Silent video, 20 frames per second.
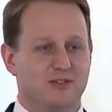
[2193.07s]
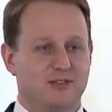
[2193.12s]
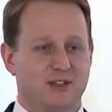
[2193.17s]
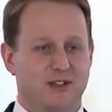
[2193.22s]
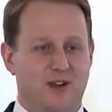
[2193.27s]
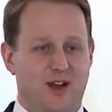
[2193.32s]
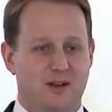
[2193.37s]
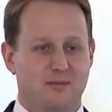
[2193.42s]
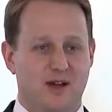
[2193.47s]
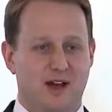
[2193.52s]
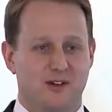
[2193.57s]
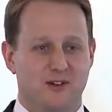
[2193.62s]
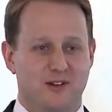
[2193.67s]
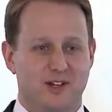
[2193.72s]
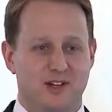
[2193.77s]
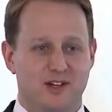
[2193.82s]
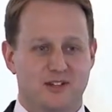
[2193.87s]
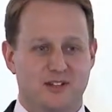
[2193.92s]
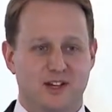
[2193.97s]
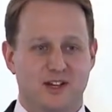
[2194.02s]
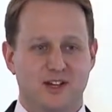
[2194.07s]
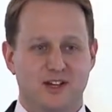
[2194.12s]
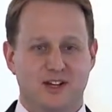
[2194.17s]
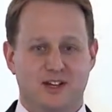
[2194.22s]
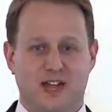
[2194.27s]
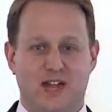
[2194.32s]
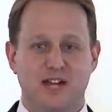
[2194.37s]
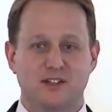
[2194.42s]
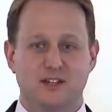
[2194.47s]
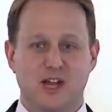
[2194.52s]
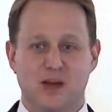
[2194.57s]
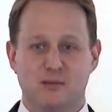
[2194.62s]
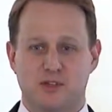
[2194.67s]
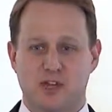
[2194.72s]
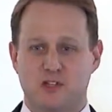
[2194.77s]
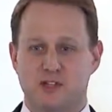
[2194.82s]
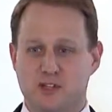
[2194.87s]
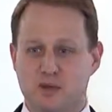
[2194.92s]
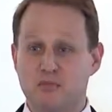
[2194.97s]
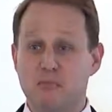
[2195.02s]
stuff to grain boundaries, a lot of
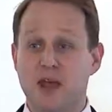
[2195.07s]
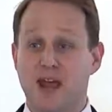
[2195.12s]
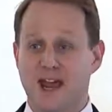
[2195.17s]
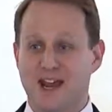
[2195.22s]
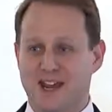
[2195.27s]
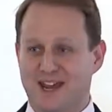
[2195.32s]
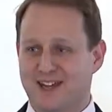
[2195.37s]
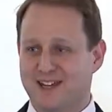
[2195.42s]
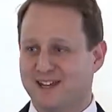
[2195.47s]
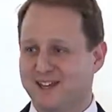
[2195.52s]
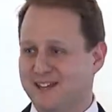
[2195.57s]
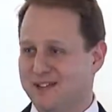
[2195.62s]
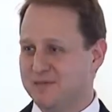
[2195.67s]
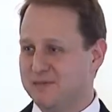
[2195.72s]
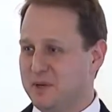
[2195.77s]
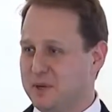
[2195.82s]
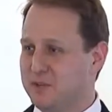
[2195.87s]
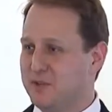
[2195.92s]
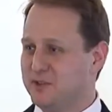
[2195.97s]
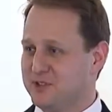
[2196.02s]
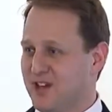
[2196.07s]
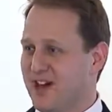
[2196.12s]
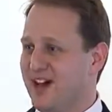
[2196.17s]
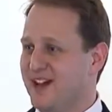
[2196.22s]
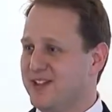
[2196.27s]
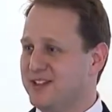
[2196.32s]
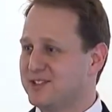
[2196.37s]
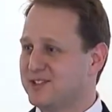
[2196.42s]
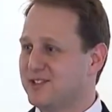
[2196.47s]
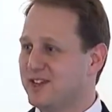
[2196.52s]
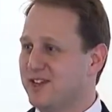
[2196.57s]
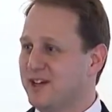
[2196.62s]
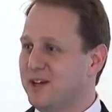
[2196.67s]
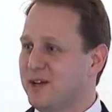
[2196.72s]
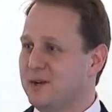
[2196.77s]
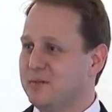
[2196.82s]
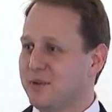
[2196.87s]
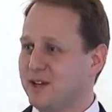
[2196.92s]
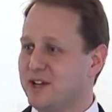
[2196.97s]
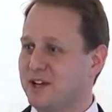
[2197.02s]
times I see panic in people's eyes.
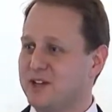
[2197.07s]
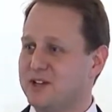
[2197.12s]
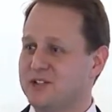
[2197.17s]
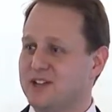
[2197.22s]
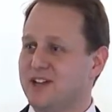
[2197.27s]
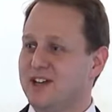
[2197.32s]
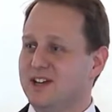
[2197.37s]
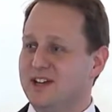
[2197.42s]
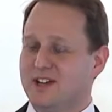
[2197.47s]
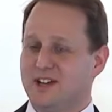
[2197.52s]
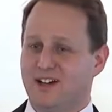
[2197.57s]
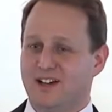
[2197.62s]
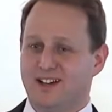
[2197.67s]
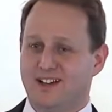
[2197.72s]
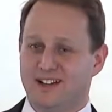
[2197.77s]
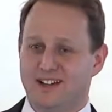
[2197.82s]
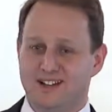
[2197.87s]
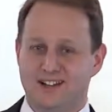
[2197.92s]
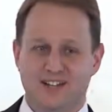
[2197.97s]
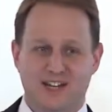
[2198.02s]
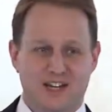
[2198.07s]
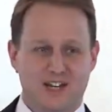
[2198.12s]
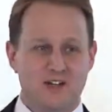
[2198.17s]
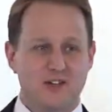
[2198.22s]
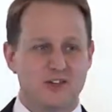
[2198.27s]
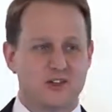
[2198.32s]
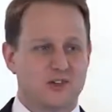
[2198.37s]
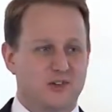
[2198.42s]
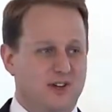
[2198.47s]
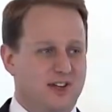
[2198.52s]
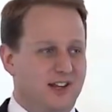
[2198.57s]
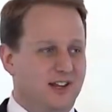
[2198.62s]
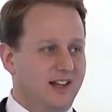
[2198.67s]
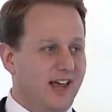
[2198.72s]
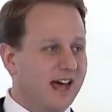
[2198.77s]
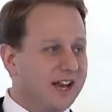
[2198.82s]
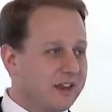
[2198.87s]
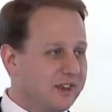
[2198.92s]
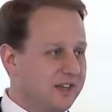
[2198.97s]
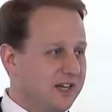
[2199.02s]
Because in the industry, a
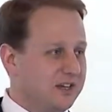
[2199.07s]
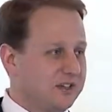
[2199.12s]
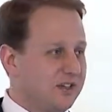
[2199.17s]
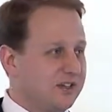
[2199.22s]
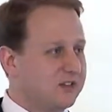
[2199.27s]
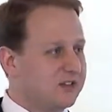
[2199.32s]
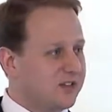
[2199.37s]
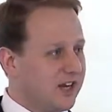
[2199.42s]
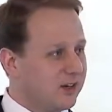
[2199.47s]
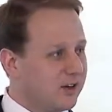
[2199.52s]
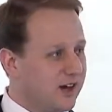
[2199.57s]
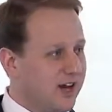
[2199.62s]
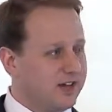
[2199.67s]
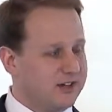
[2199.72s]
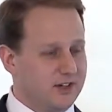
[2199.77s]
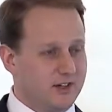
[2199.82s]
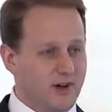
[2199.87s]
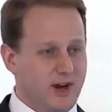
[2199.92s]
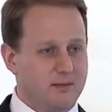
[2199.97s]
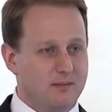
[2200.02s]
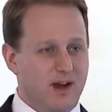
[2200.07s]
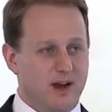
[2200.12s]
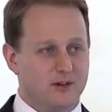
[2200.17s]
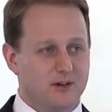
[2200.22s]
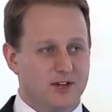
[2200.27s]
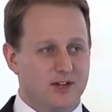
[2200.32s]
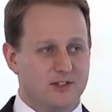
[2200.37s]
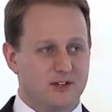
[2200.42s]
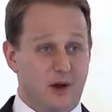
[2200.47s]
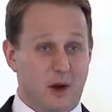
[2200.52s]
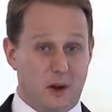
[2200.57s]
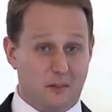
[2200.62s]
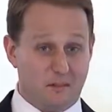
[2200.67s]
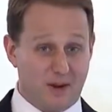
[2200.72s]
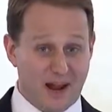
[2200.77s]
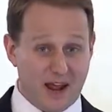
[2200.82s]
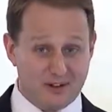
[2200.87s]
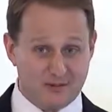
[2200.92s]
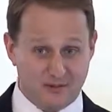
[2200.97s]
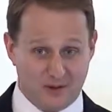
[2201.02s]
lot of things that segregate to grain boundaries are
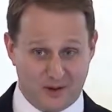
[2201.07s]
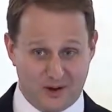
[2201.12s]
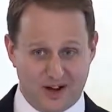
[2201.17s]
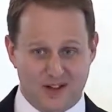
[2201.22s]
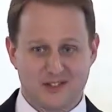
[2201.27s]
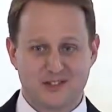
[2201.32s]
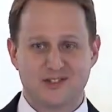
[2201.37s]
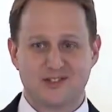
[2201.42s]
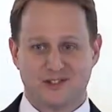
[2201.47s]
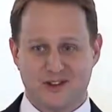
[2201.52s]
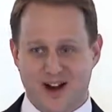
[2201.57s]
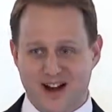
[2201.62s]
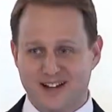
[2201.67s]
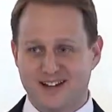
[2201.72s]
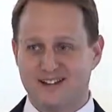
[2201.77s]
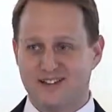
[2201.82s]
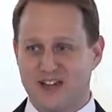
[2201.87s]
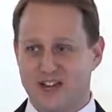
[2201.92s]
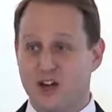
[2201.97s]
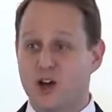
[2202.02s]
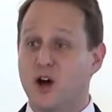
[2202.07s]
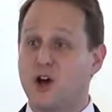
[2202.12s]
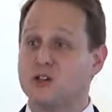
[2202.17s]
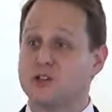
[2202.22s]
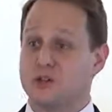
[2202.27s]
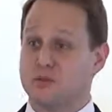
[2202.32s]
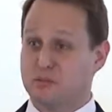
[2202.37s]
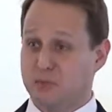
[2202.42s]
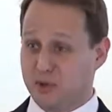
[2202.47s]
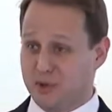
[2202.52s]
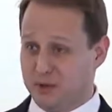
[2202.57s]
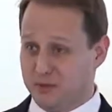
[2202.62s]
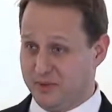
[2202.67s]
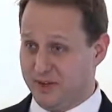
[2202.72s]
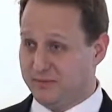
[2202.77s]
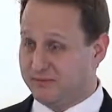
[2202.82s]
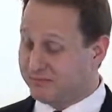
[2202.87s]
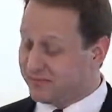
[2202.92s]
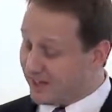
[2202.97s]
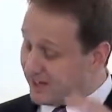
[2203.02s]
bad for us, right? They cause
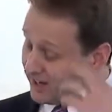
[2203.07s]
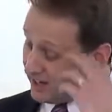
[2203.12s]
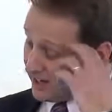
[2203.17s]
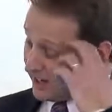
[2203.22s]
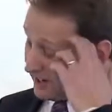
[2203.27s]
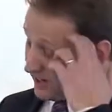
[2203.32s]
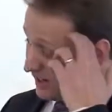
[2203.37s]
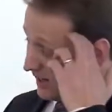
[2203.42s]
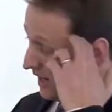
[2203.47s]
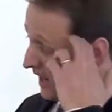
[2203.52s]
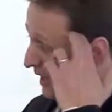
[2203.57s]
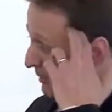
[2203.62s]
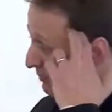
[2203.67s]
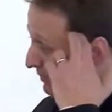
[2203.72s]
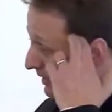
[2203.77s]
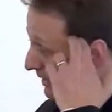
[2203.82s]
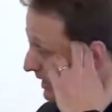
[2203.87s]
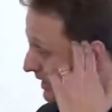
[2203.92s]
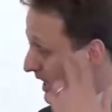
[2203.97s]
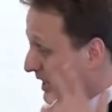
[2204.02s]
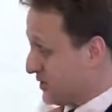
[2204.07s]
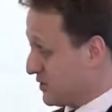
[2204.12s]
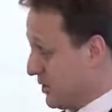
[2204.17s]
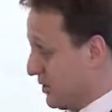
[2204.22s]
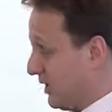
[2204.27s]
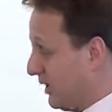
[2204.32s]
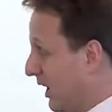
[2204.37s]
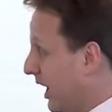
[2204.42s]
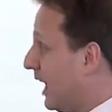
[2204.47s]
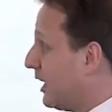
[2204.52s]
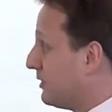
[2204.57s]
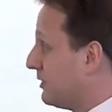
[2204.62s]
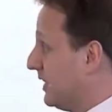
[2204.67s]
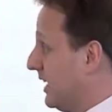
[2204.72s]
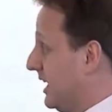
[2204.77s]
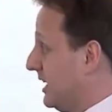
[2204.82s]
embrittlement. And so there are